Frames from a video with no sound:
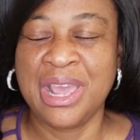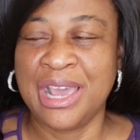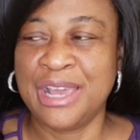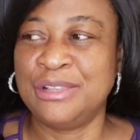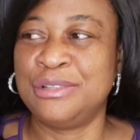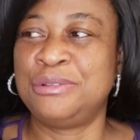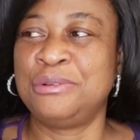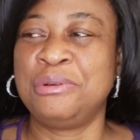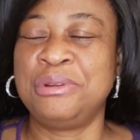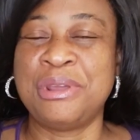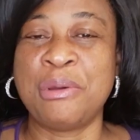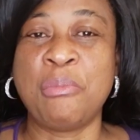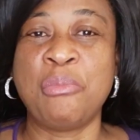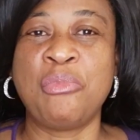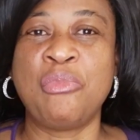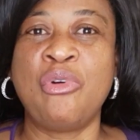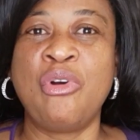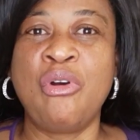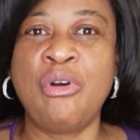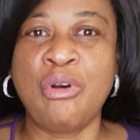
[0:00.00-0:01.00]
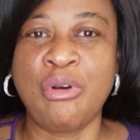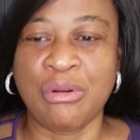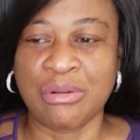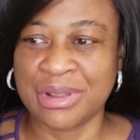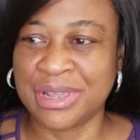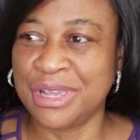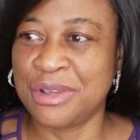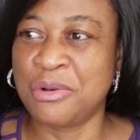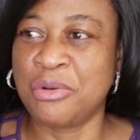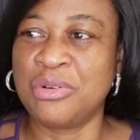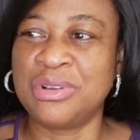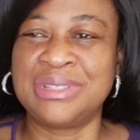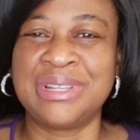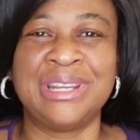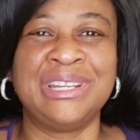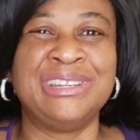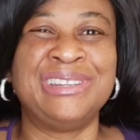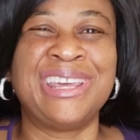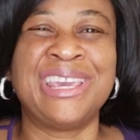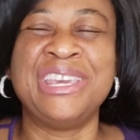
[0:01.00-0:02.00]
And so the more he goes,
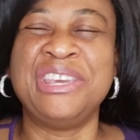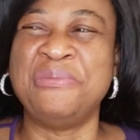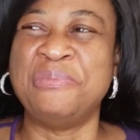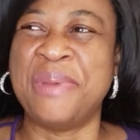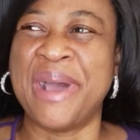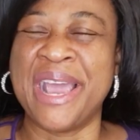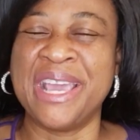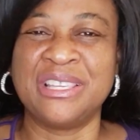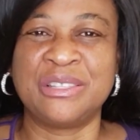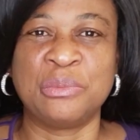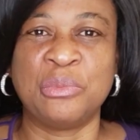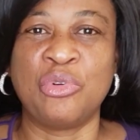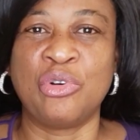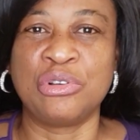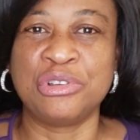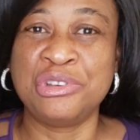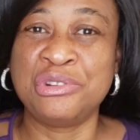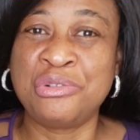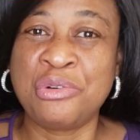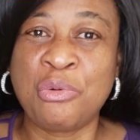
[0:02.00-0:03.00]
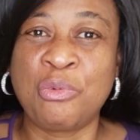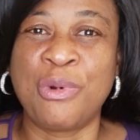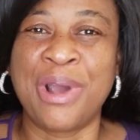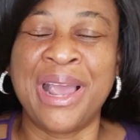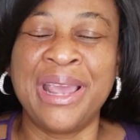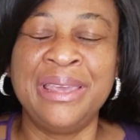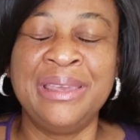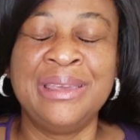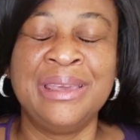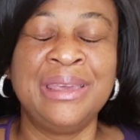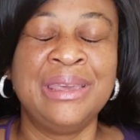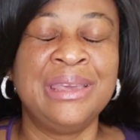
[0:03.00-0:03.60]
and then he buys more. You know why?